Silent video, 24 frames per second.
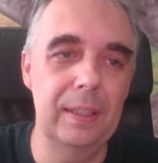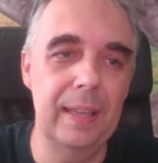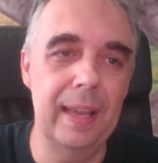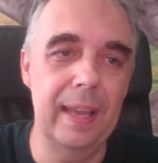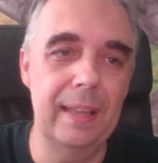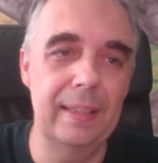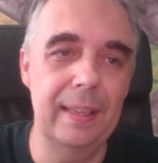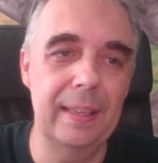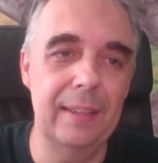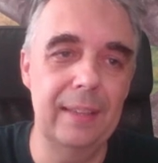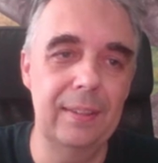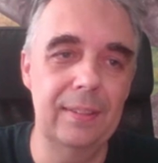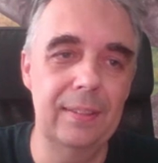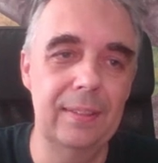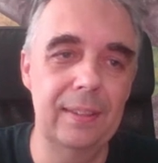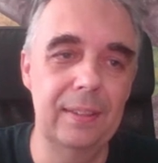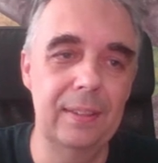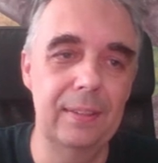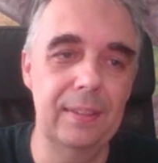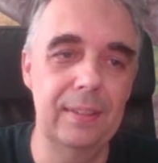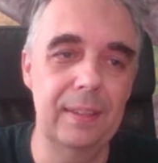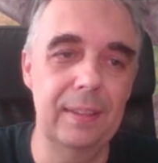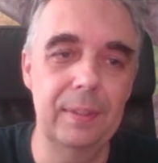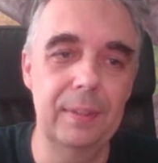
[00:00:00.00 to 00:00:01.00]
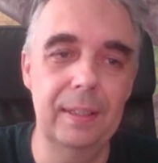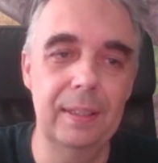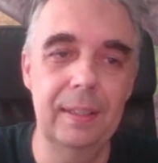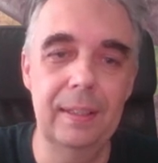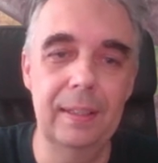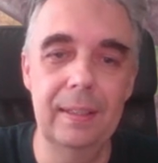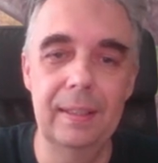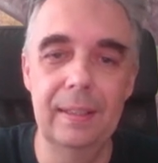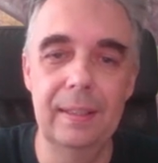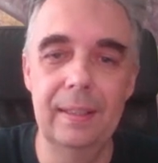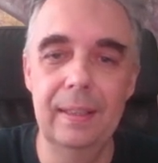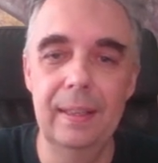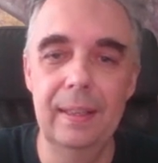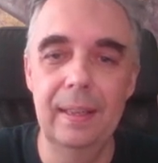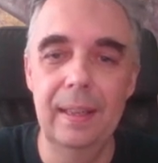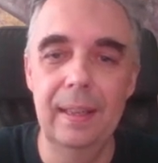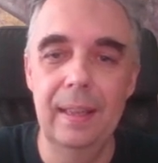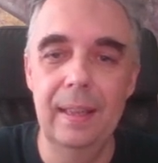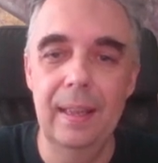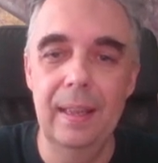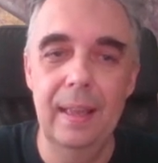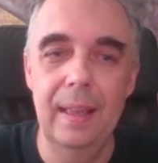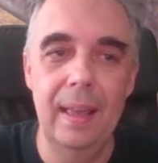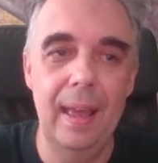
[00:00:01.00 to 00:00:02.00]
attacks c7.
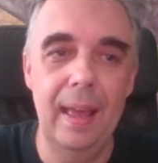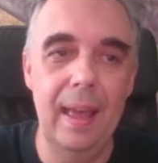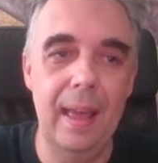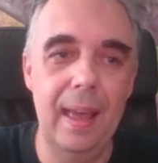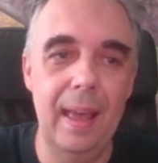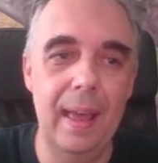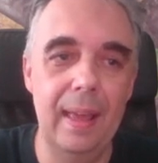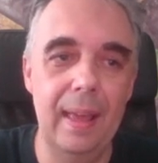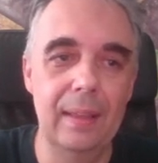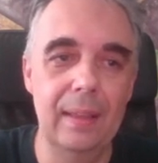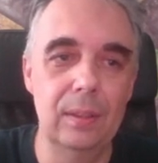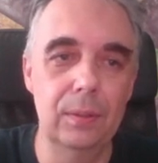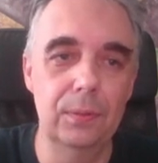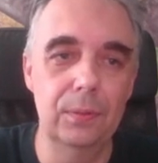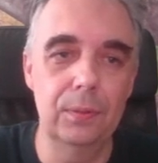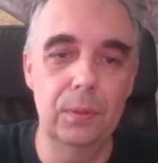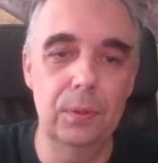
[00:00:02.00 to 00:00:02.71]
And of